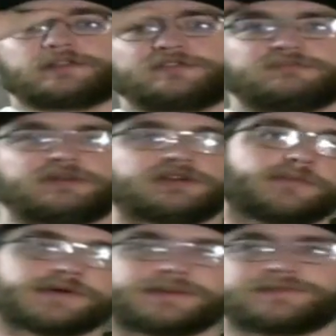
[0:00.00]
me
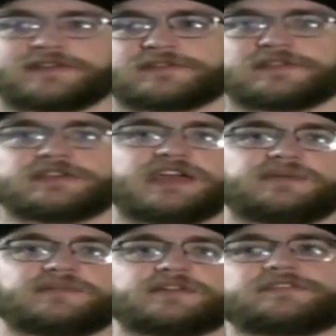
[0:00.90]
complaining about the fact that there's
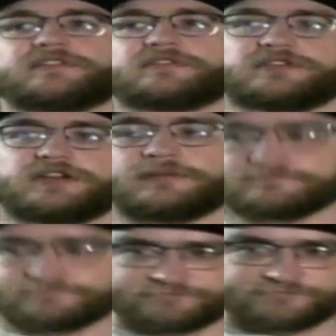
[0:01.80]
gonna be no more updates to
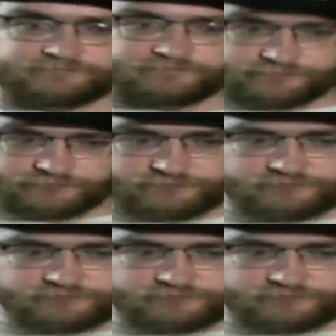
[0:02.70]
the game and all their